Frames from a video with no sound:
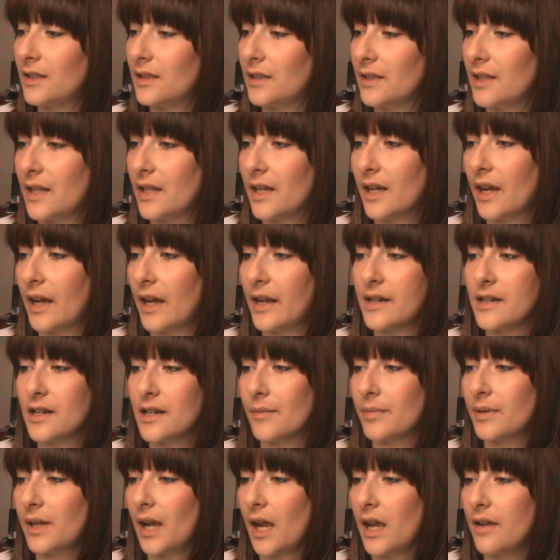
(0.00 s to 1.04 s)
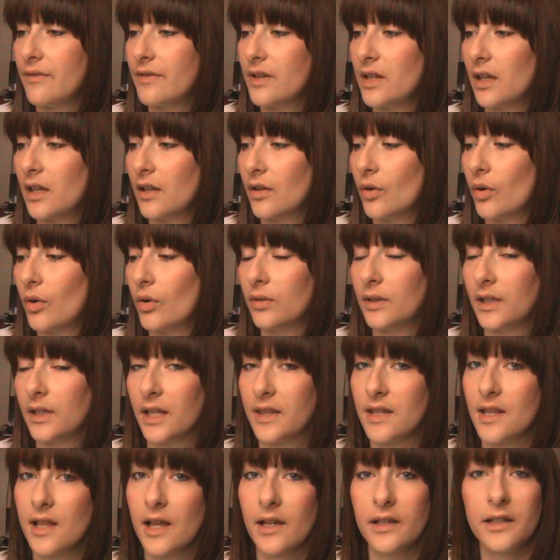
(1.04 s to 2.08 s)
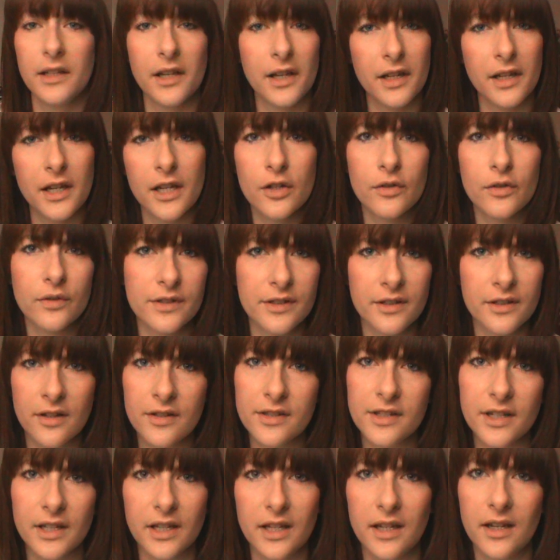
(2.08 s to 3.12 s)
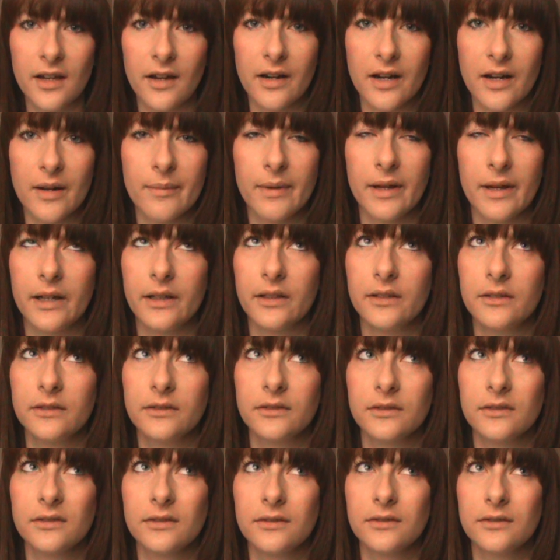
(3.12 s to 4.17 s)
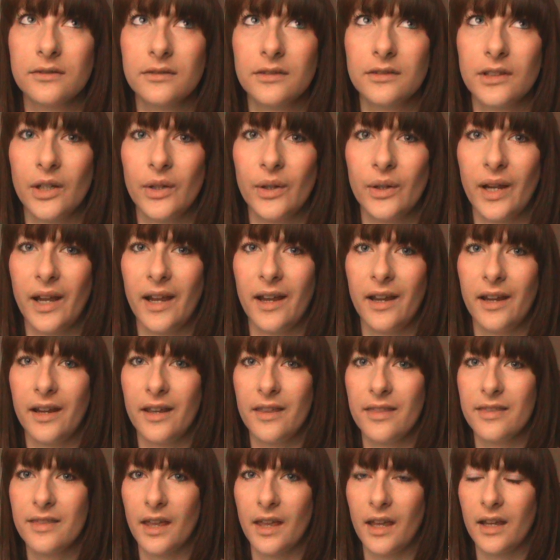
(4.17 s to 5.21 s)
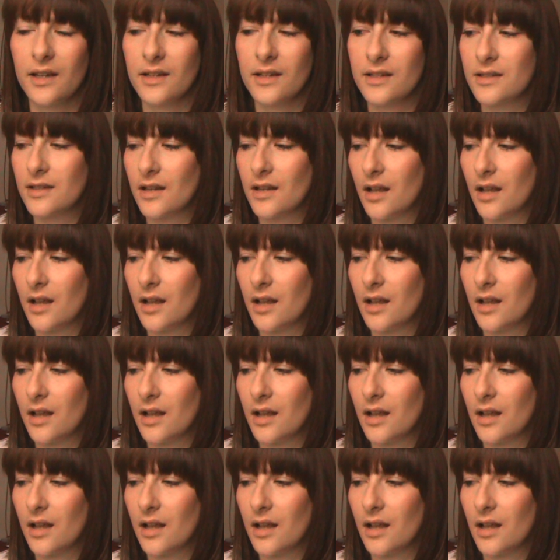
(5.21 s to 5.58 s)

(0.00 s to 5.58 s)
then I ended up caving and calling, and they're like, yeah, your results are here. And I'm like, okay, thanks,